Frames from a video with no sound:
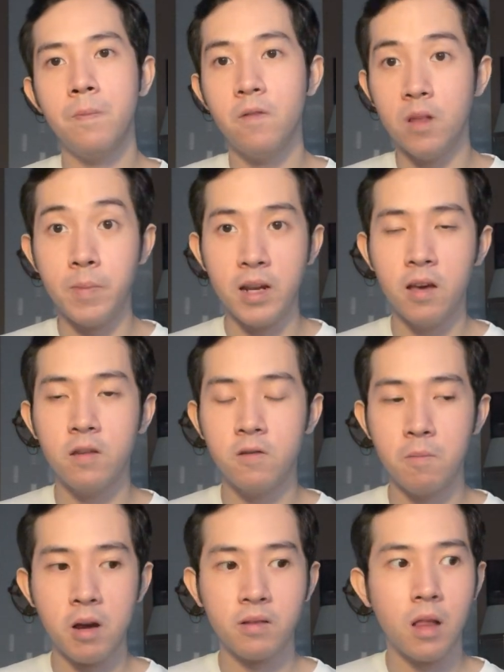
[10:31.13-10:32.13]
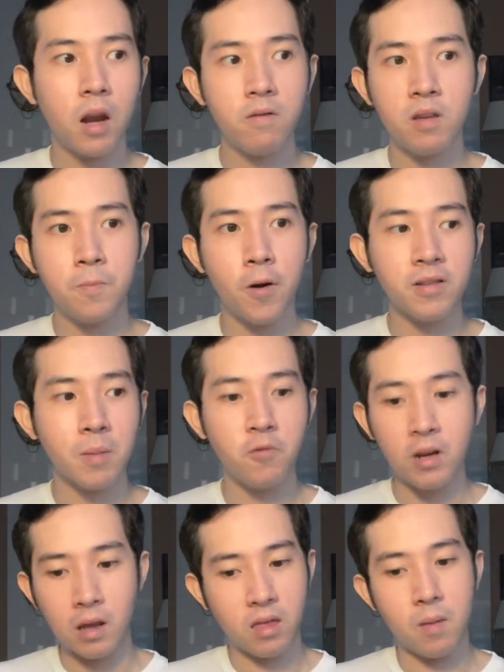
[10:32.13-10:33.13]
Philippine history. Because a lot of these books, I'm
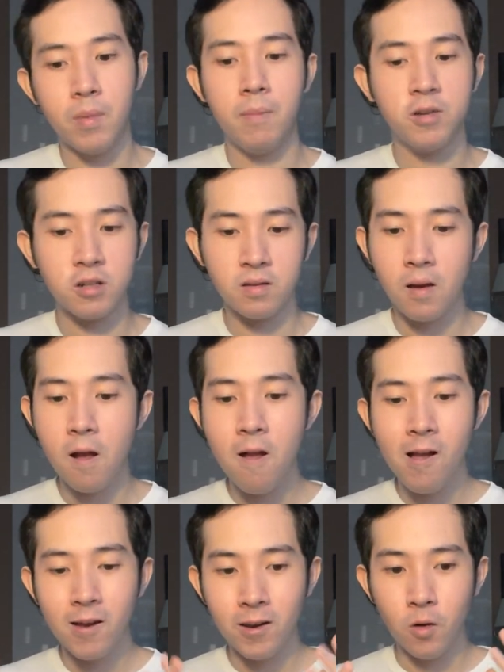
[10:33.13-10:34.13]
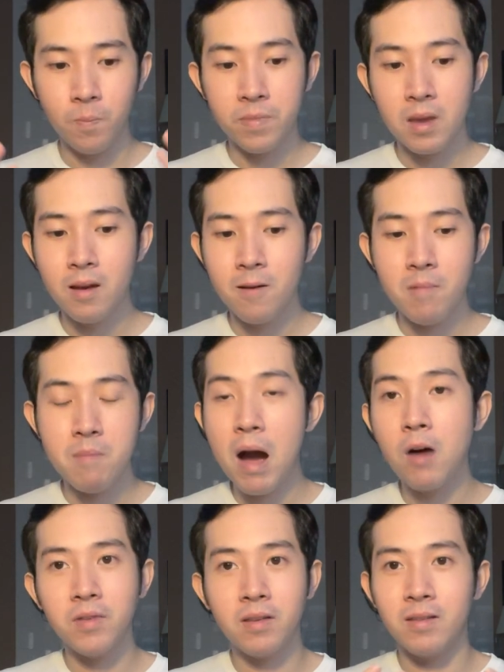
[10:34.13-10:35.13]
reading them and I'm just, my
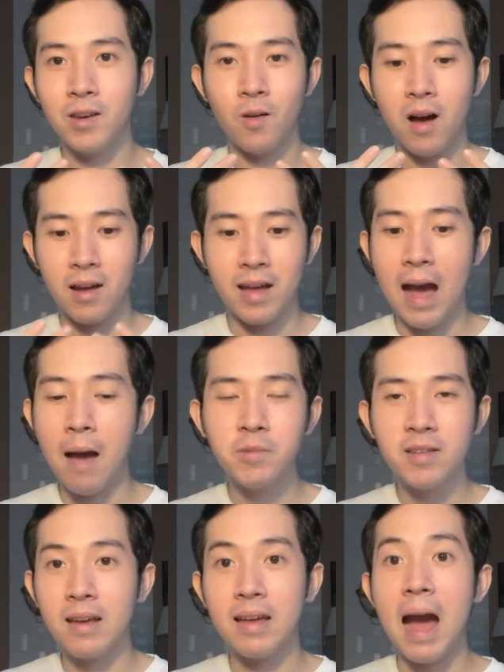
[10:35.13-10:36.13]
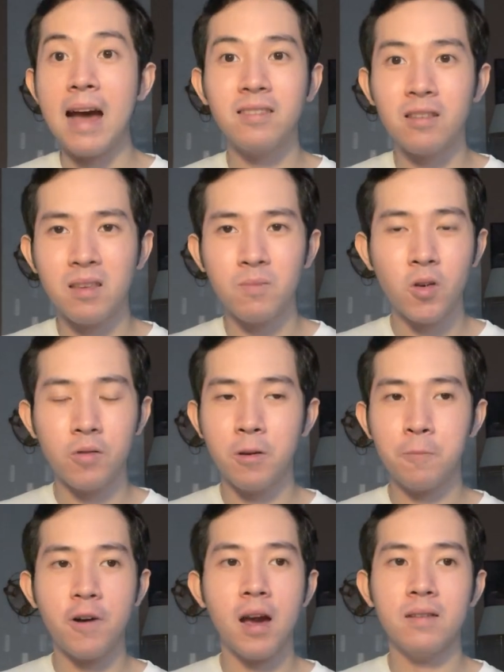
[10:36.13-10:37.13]
mouth is, I'm just aghast because I'm so
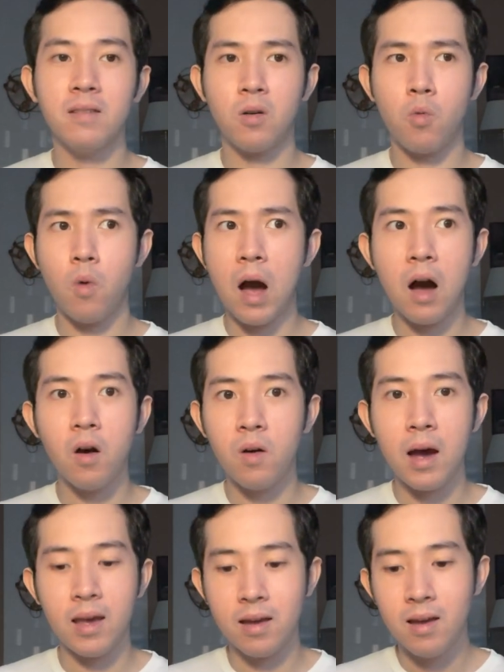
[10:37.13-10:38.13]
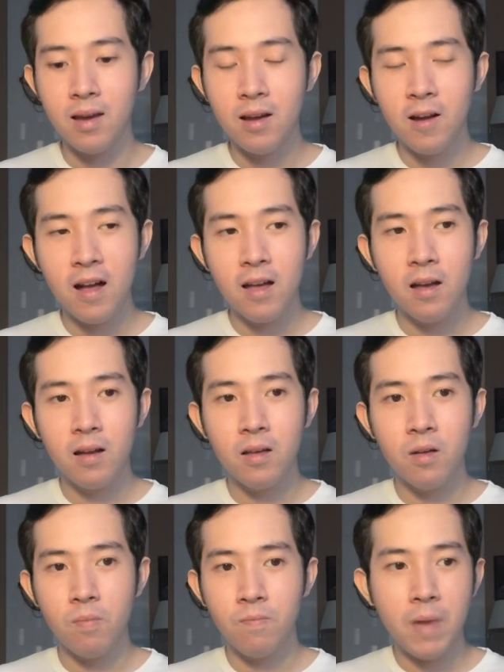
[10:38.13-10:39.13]
surprised. Like, wow,
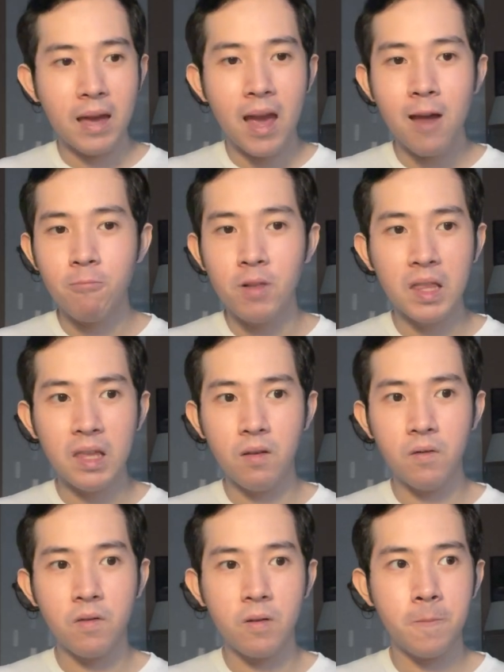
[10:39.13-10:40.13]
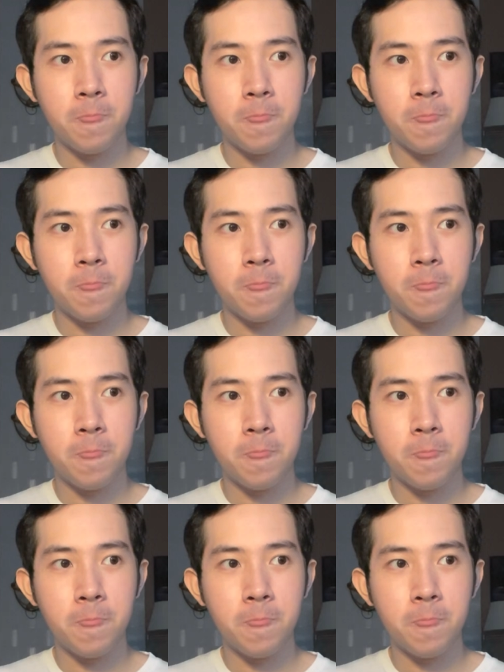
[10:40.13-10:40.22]
I can't believe